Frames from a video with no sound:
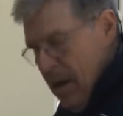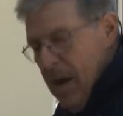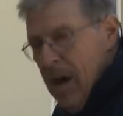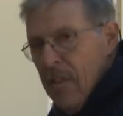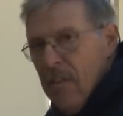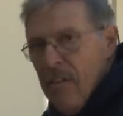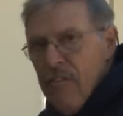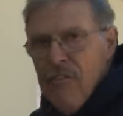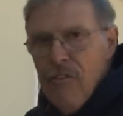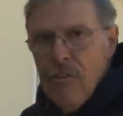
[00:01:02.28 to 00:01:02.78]

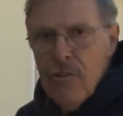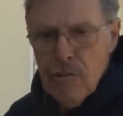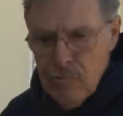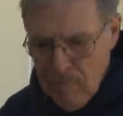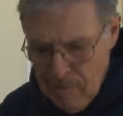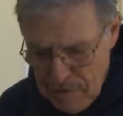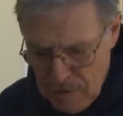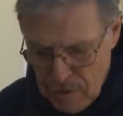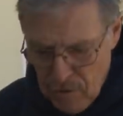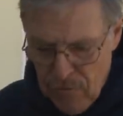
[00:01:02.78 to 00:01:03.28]
and the first
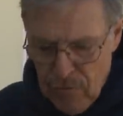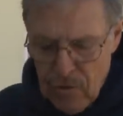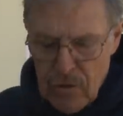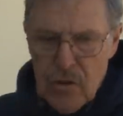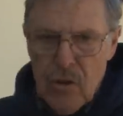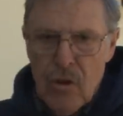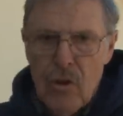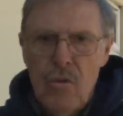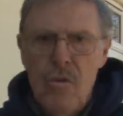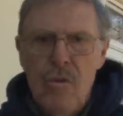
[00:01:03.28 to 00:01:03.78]
rinse off I
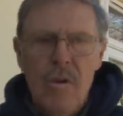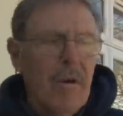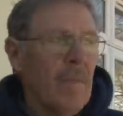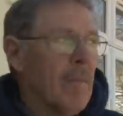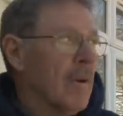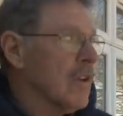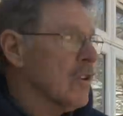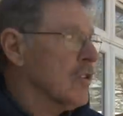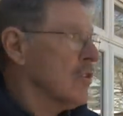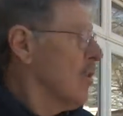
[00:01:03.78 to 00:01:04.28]
do,
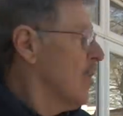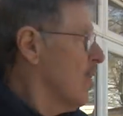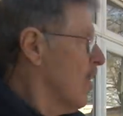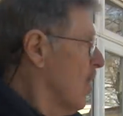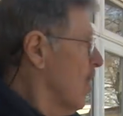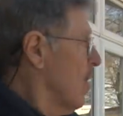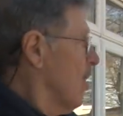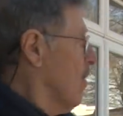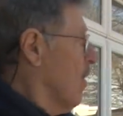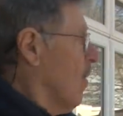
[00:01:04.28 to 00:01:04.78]
because
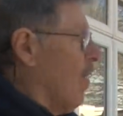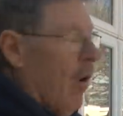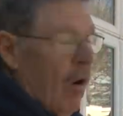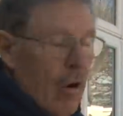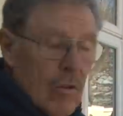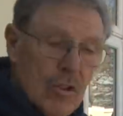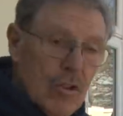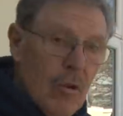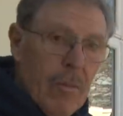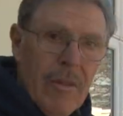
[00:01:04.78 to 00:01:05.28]

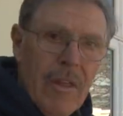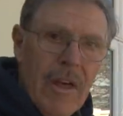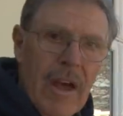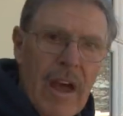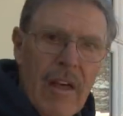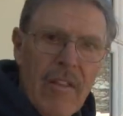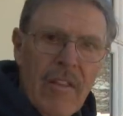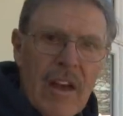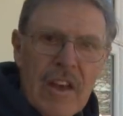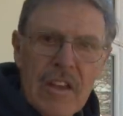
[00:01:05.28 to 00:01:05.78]
on top of
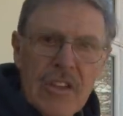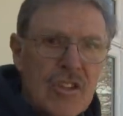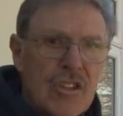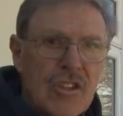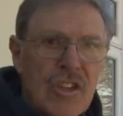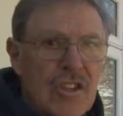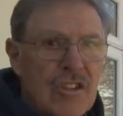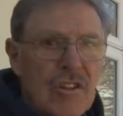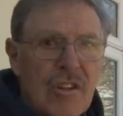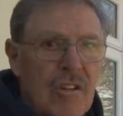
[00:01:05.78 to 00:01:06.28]
that is
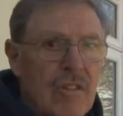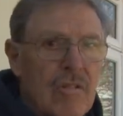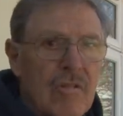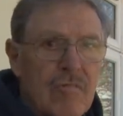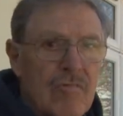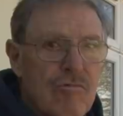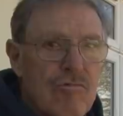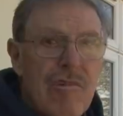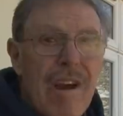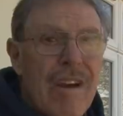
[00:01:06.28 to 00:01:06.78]
just
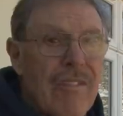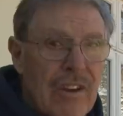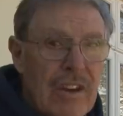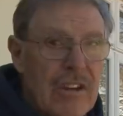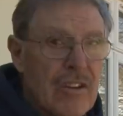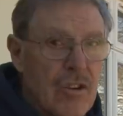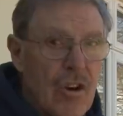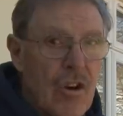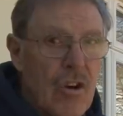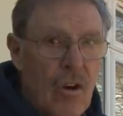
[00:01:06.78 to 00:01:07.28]

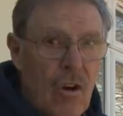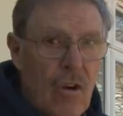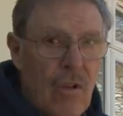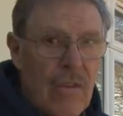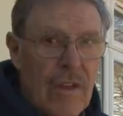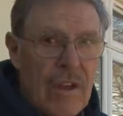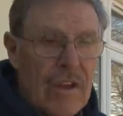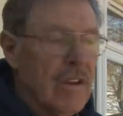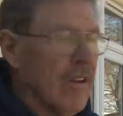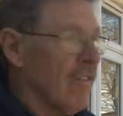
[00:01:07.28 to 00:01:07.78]
traffic dirt on
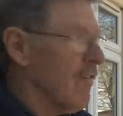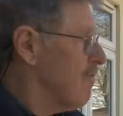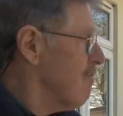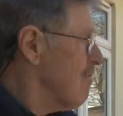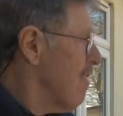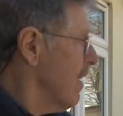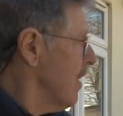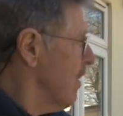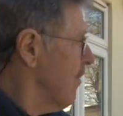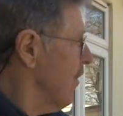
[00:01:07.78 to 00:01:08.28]
there. You can
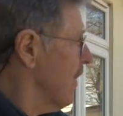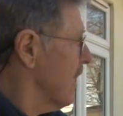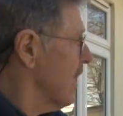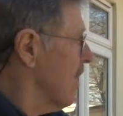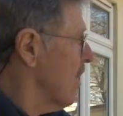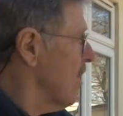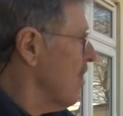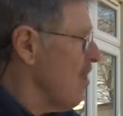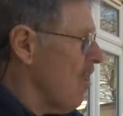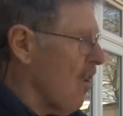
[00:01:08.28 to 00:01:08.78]
run your finger
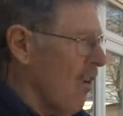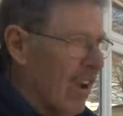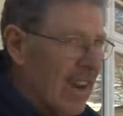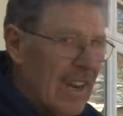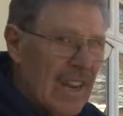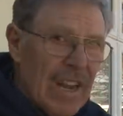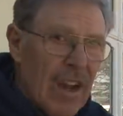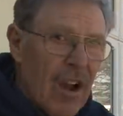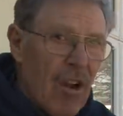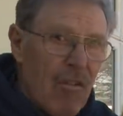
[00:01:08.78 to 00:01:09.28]

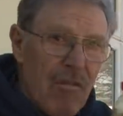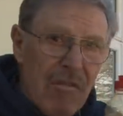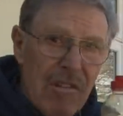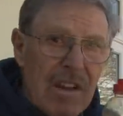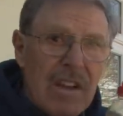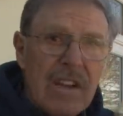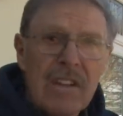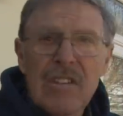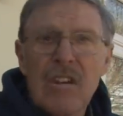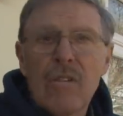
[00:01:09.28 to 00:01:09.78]
lightly over
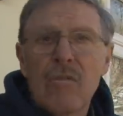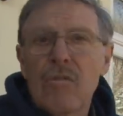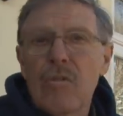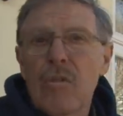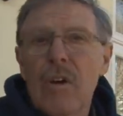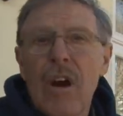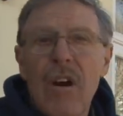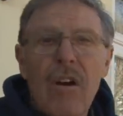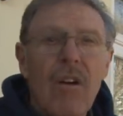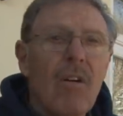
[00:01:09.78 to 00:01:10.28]
it, don't do
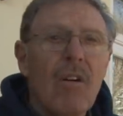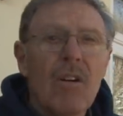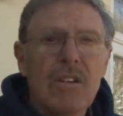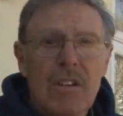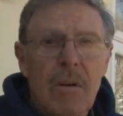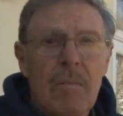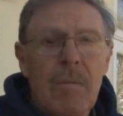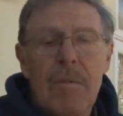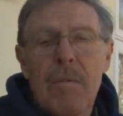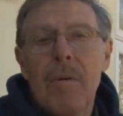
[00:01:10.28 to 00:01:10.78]
it hard.
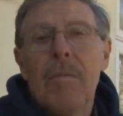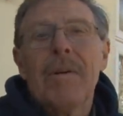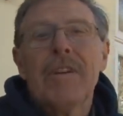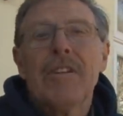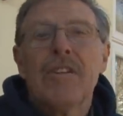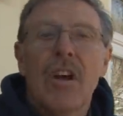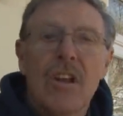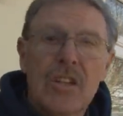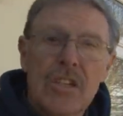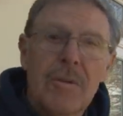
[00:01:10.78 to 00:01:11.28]
Some people are a bit
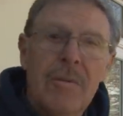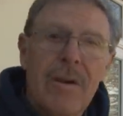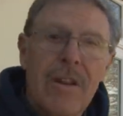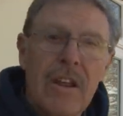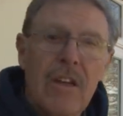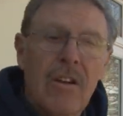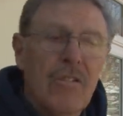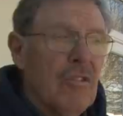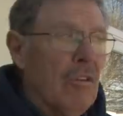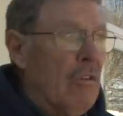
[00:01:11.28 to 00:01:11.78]
touchy about the
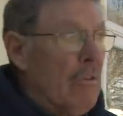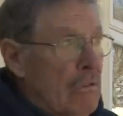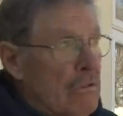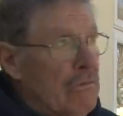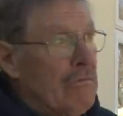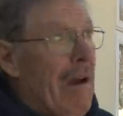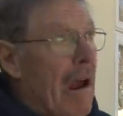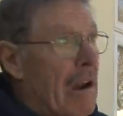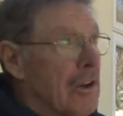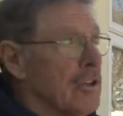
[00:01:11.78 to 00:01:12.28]
kind of thing, who
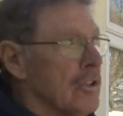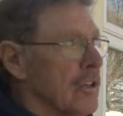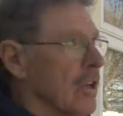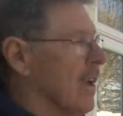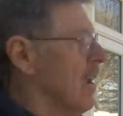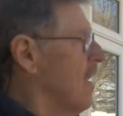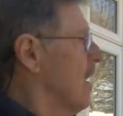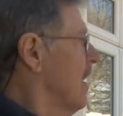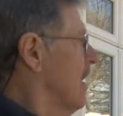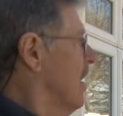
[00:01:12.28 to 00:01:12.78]
scratches it?
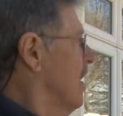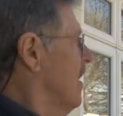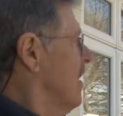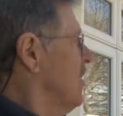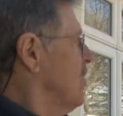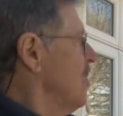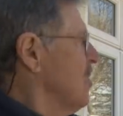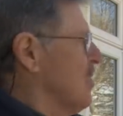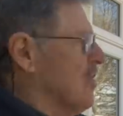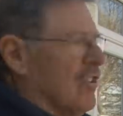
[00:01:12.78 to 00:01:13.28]

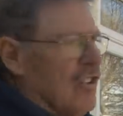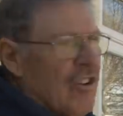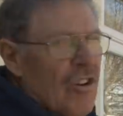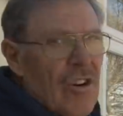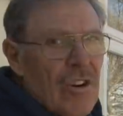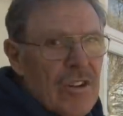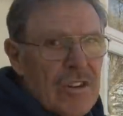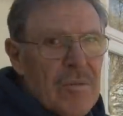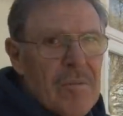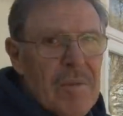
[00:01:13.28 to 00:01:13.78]
It's just
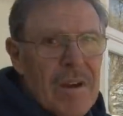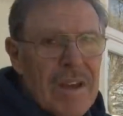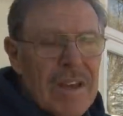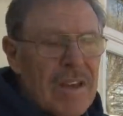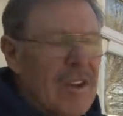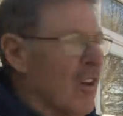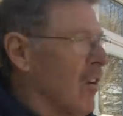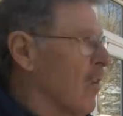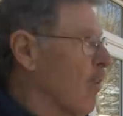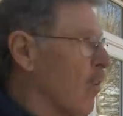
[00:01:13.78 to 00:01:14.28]
dirt to me,
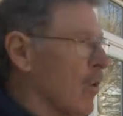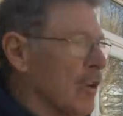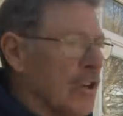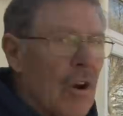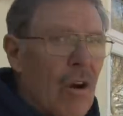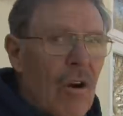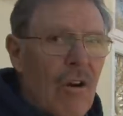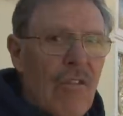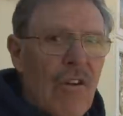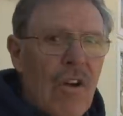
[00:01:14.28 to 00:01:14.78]
you've got to wash it
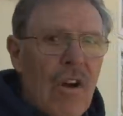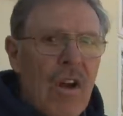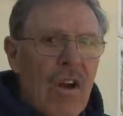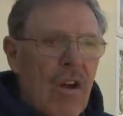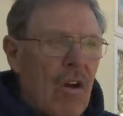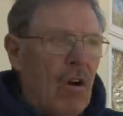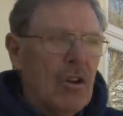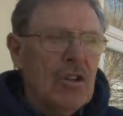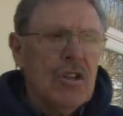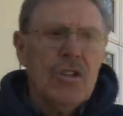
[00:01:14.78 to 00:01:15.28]
off.
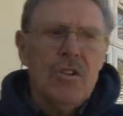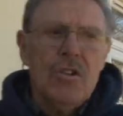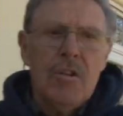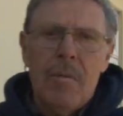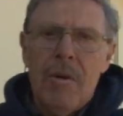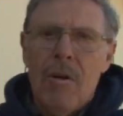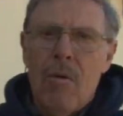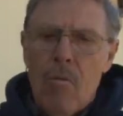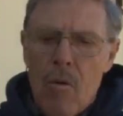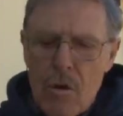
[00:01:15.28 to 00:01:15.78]
I just use a
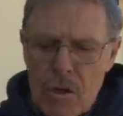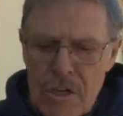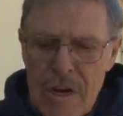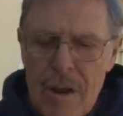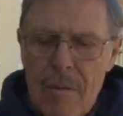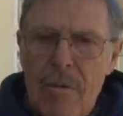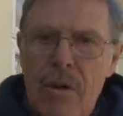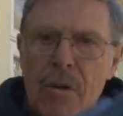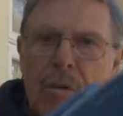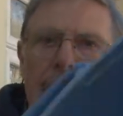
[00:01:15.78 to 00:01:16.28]
bit of washing
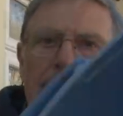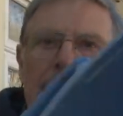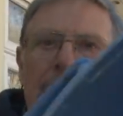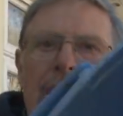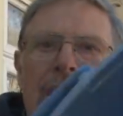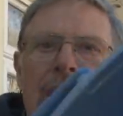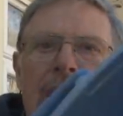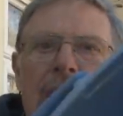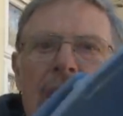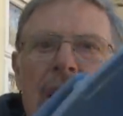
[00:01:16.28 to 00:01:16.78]
up liquid
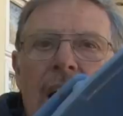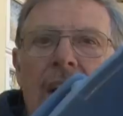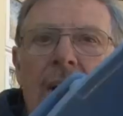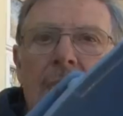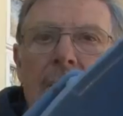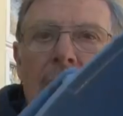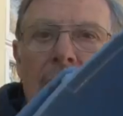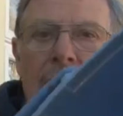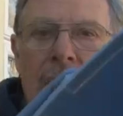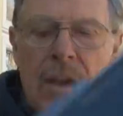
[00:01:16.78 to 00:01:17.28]
in a
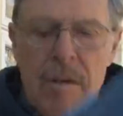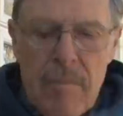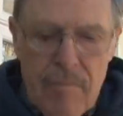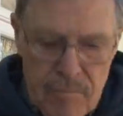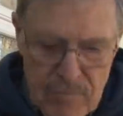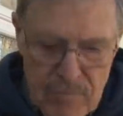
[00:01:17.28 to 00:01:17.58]
bucket.